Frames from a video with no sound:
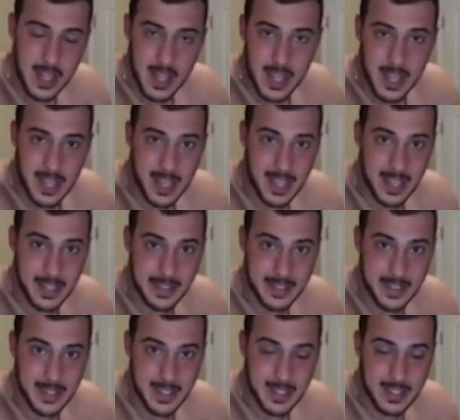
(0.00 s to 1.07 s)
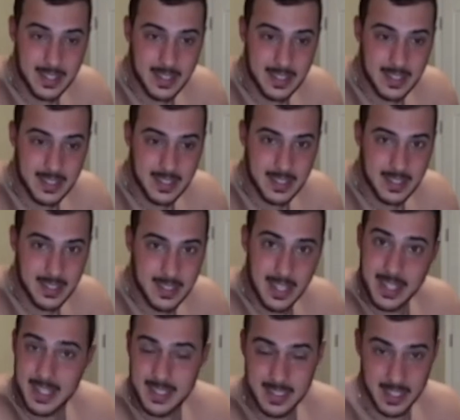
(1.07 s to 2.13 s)
And
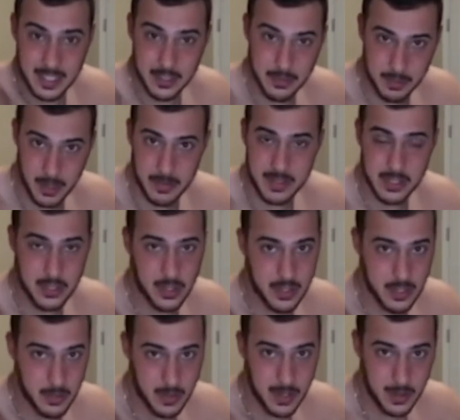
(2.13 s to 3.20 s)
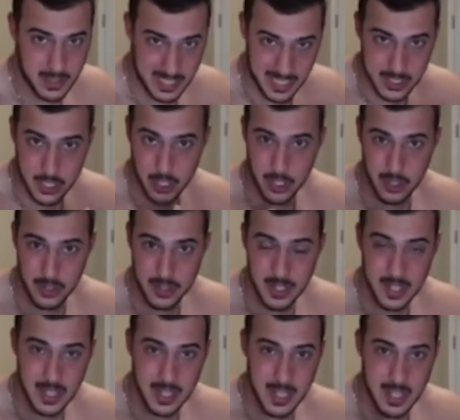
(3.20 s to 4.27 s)
like you probably saw there, once I turned,
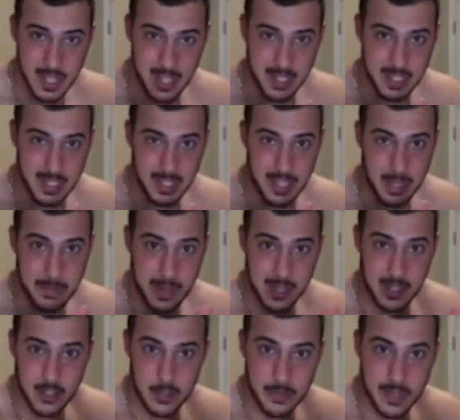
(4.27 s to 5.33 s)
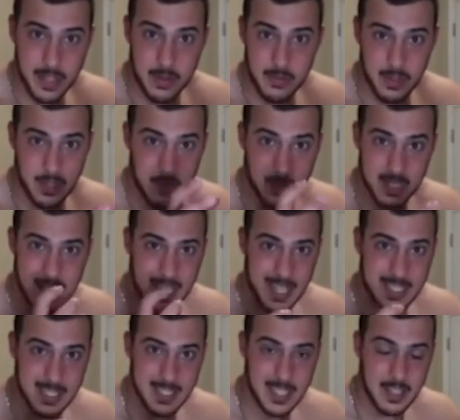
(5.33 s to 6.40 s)
it came out a little bit. It really wasn't
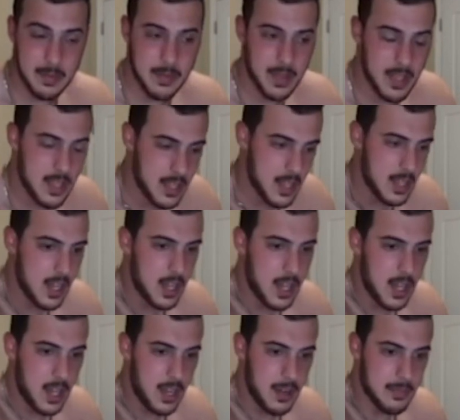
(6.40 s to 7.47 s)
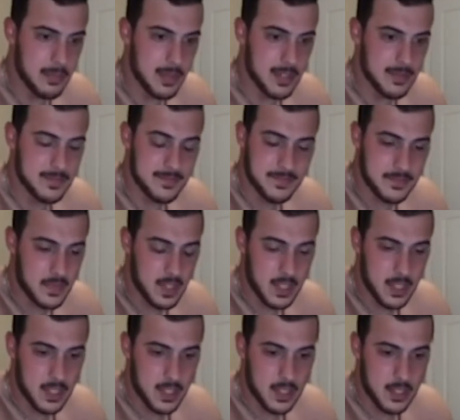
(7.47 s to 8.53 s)
as deep. But
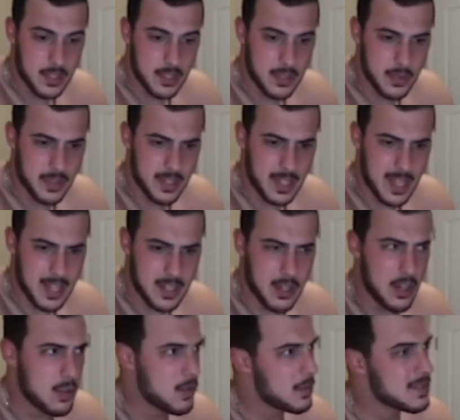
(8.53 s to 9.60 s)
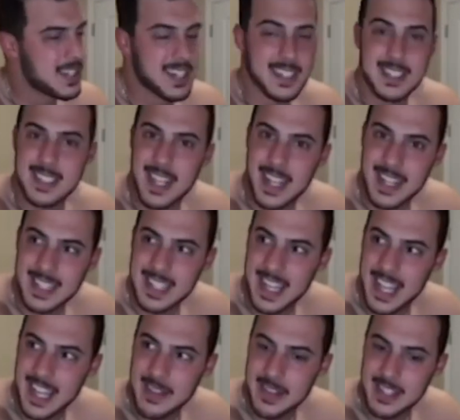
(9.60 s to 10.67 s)
during that, what was I gonna say?
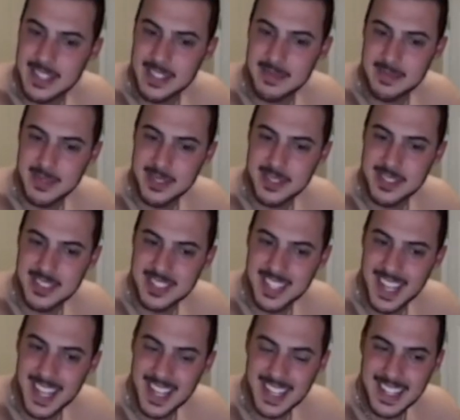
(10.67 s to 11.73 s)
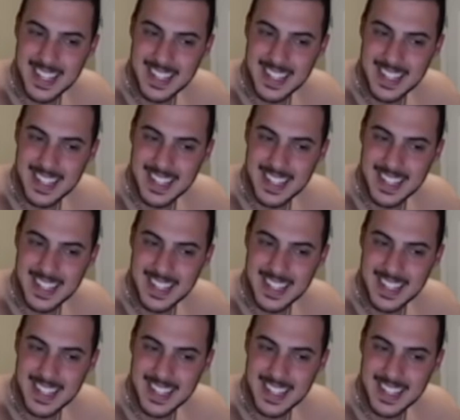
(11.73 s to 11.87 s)
Damn, I had something good to say.